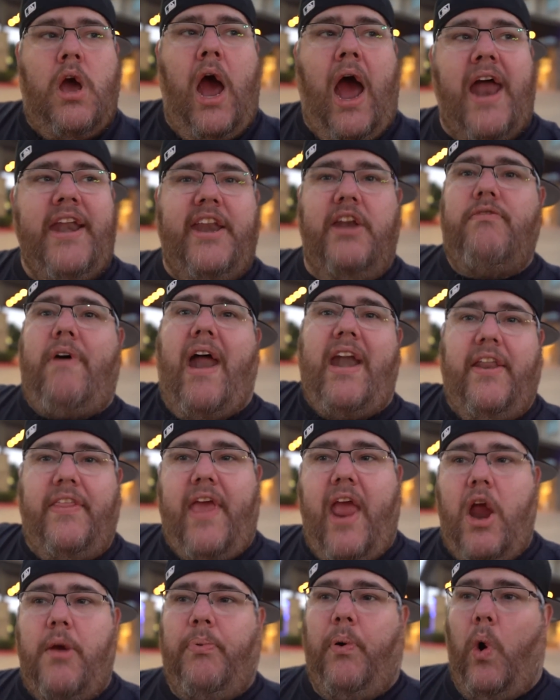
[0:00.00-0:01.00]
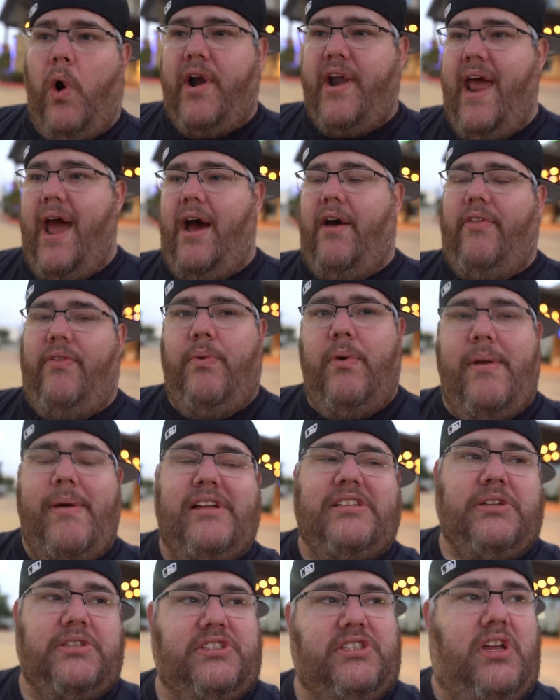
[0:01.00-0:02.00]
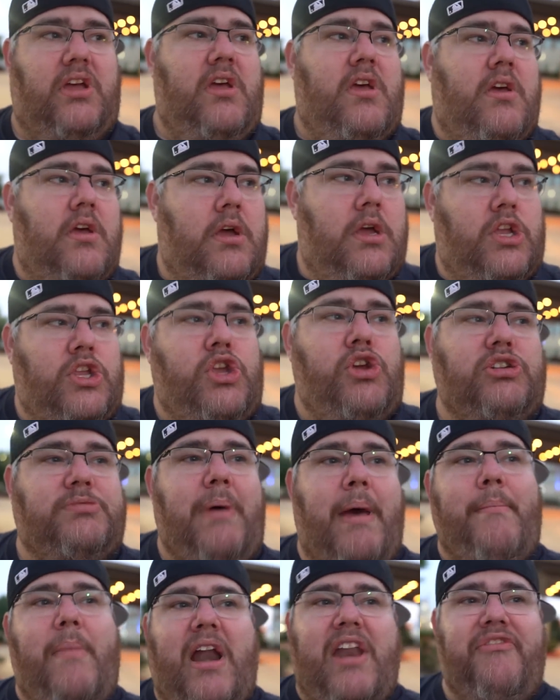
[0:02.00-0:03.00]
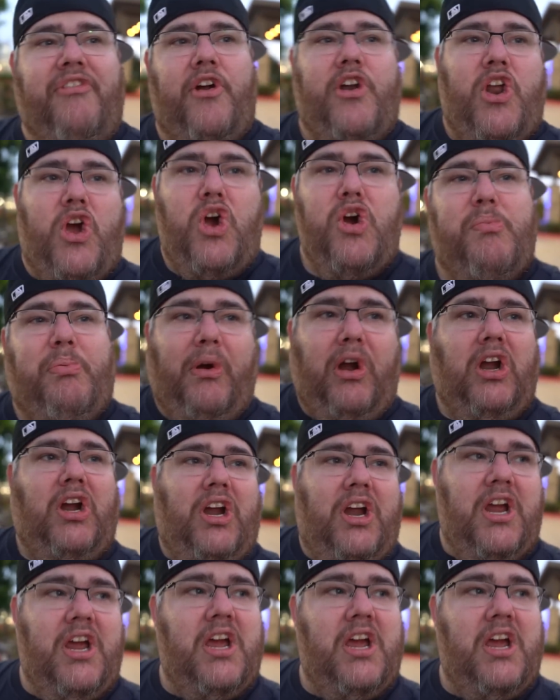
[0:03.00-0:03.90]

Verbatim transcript: I need to ride to the airport now. When am I supposed to use my money for an Uber?